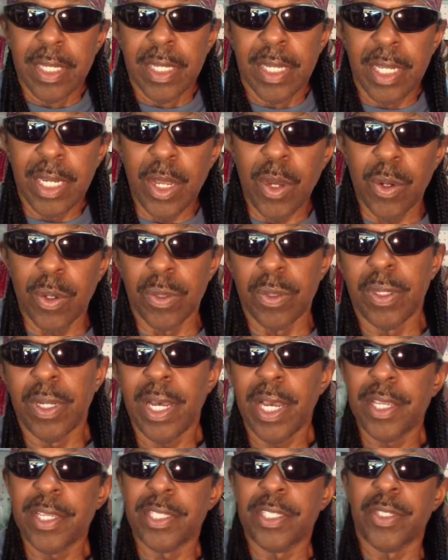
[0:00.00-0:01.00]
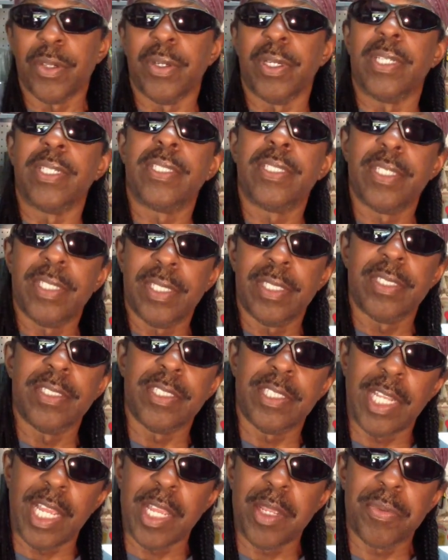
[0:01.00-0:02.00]
Hello, how you doing?
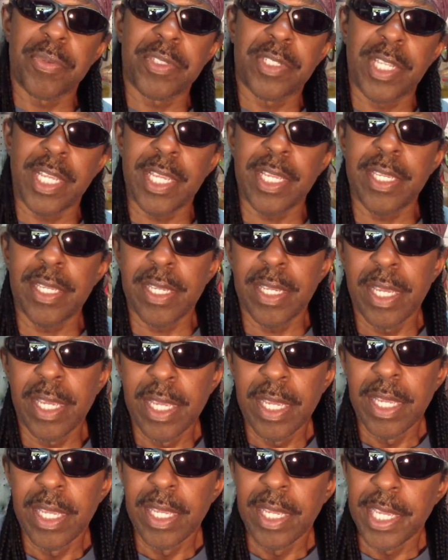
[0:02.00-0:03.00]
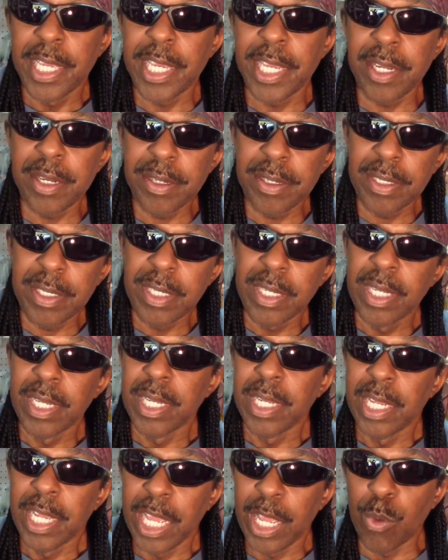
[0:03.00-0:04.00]
James T here,
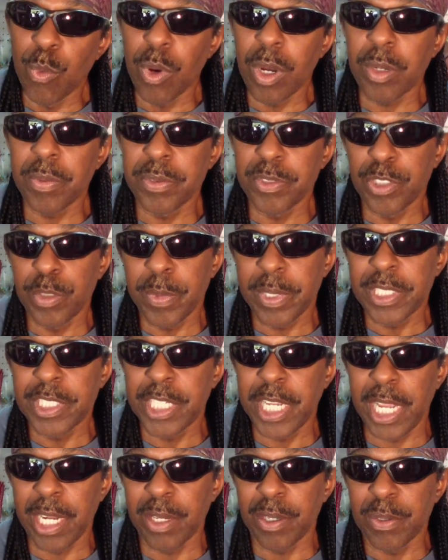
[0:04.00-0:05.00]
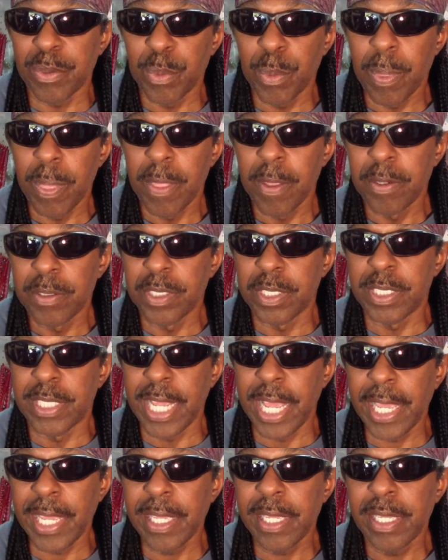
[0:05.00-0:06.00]
and welcome to my channel.
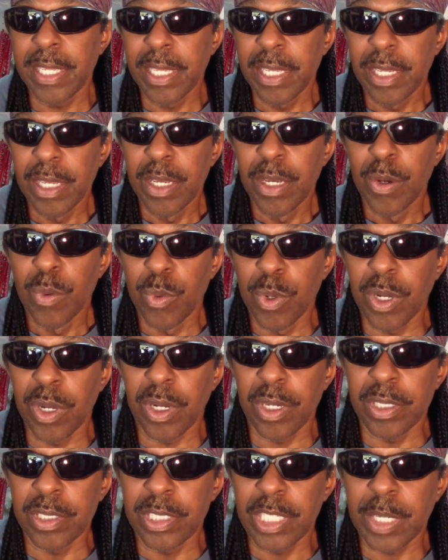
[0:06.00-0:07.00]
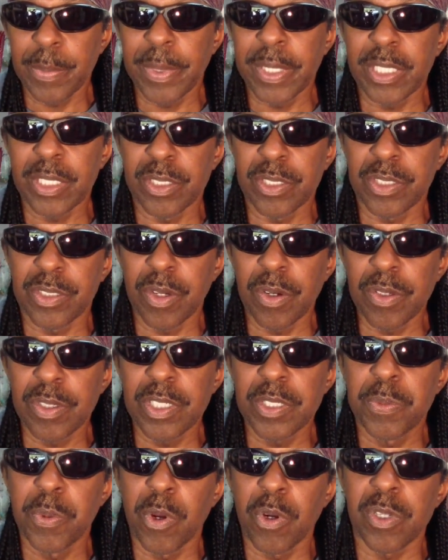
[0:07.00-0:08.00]
Today we're going to talk about the
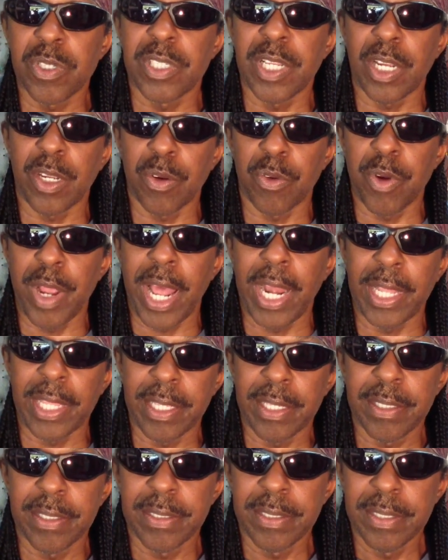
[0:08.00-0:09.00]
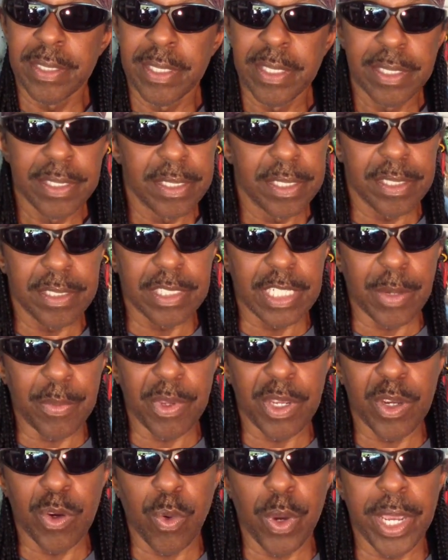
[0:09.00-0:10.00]
Sturgis Motorcycle Rally. It's
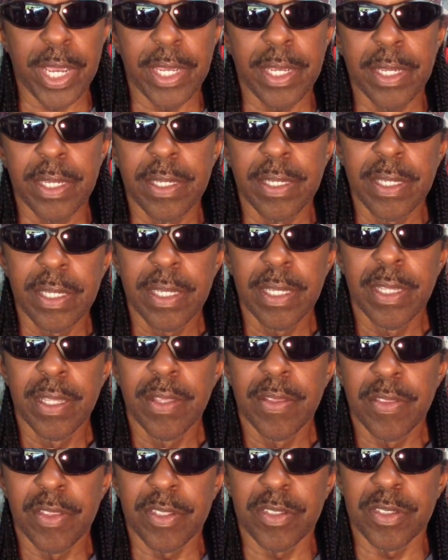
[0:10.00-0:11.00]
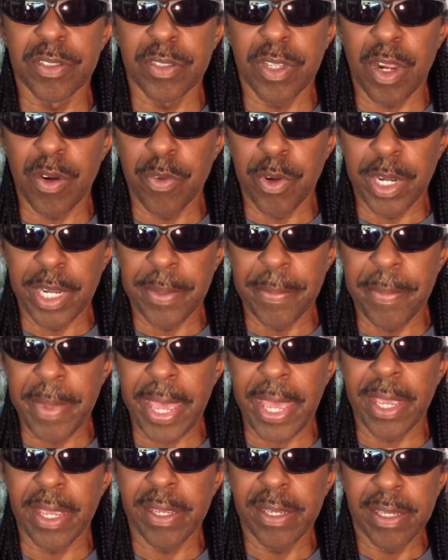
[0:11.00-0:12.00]
coming quick. This is already
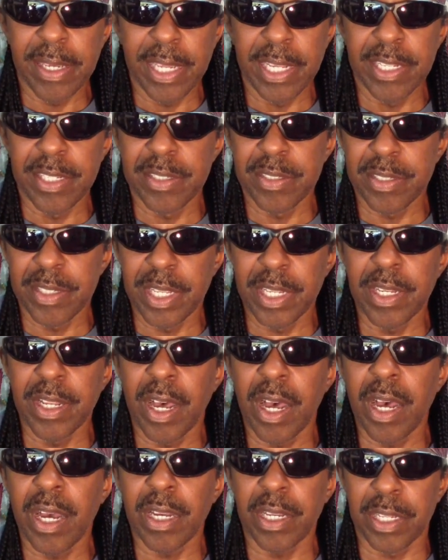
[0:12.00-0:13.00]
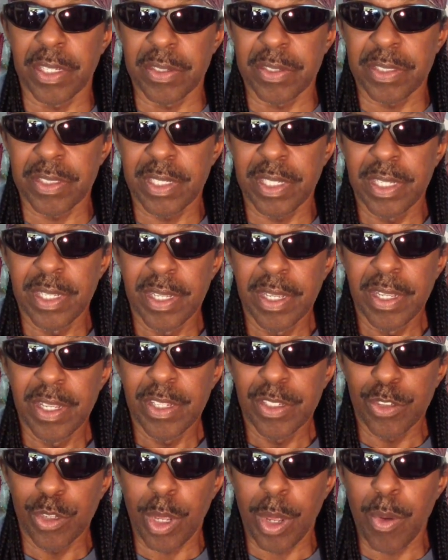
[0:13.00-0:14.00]
May and it's in August,
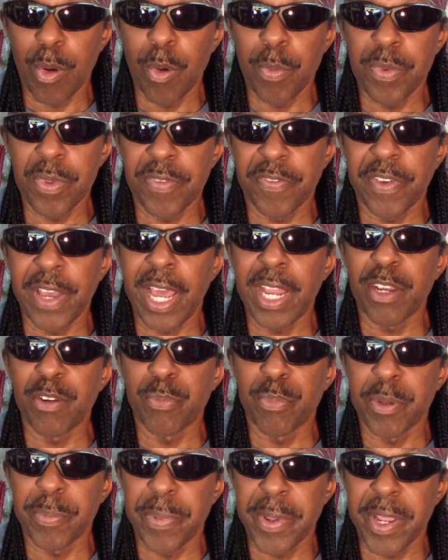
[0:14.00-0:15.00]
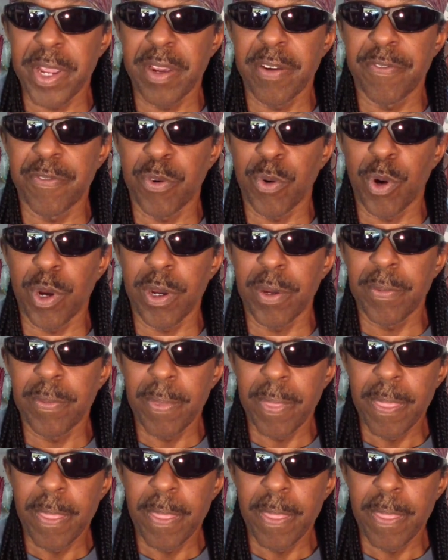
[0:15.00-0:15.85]
so I hope you've gotten prepared for it.